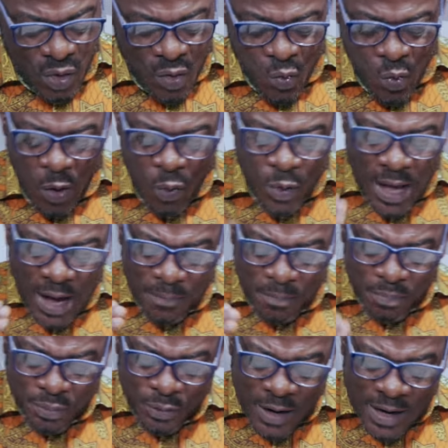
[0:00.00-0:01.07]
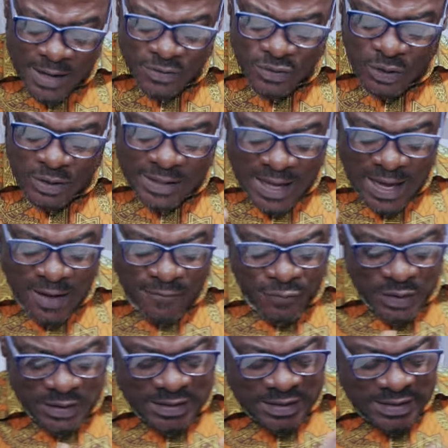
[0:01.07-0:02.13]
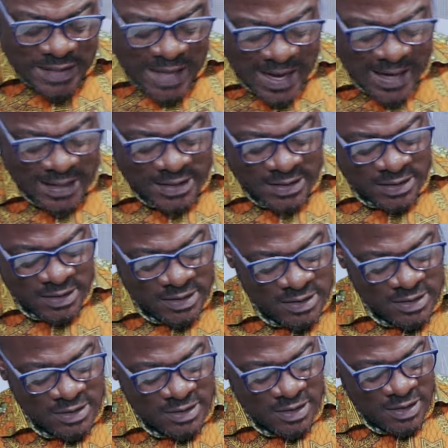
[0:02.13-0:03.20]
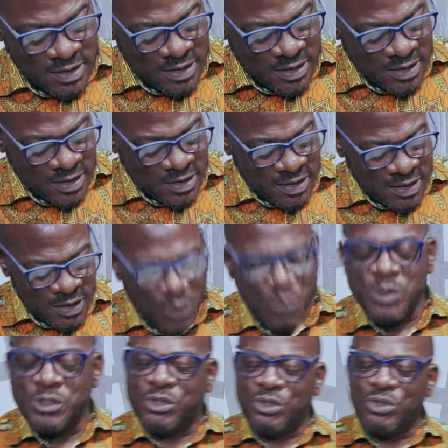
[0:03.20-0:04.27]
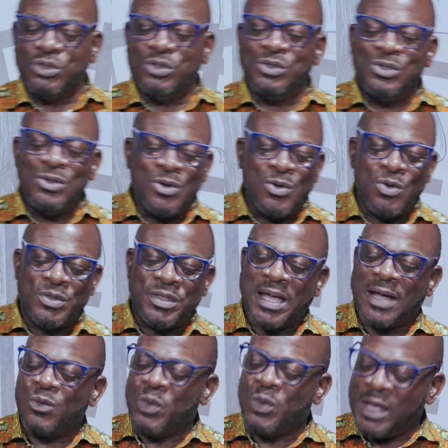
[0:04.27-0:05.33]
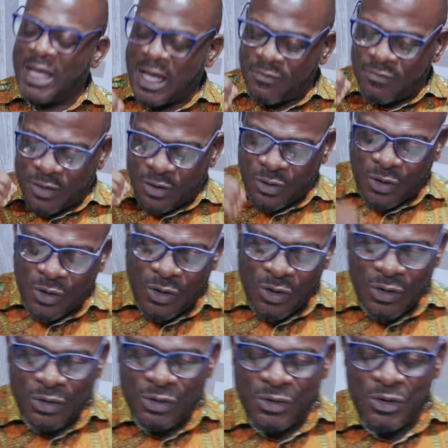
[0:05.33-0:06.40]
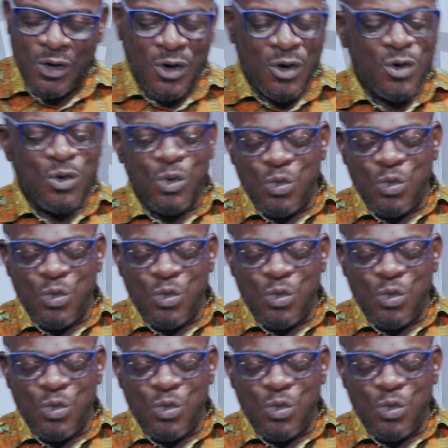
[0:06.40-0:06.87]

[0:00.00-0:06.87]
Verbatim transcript: when we are pressed on every side, we should know that we have a God who